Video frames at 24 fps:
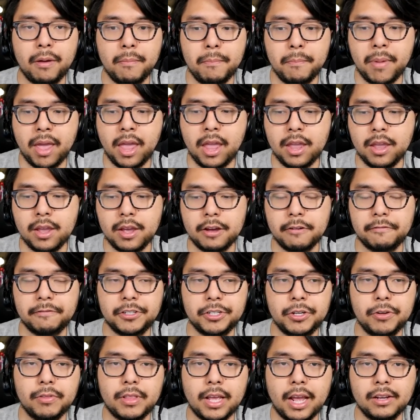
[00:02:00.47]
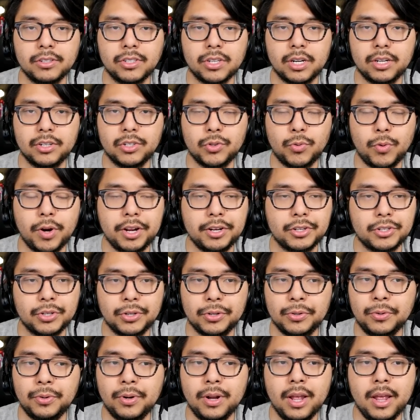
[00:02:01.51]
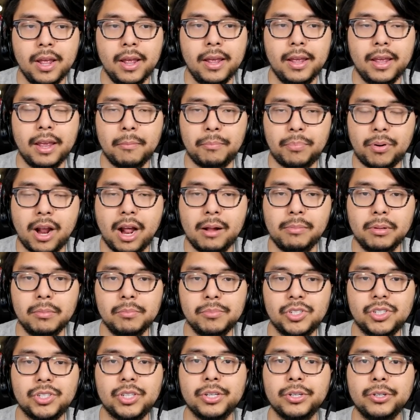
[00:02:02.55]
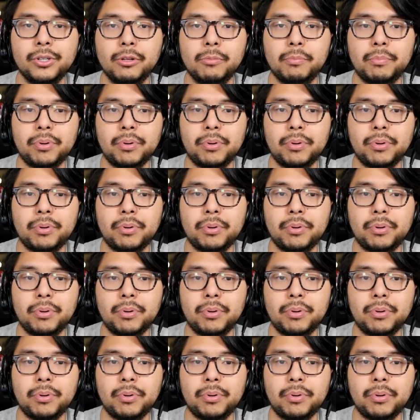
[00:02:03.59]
May of 2022, and problems still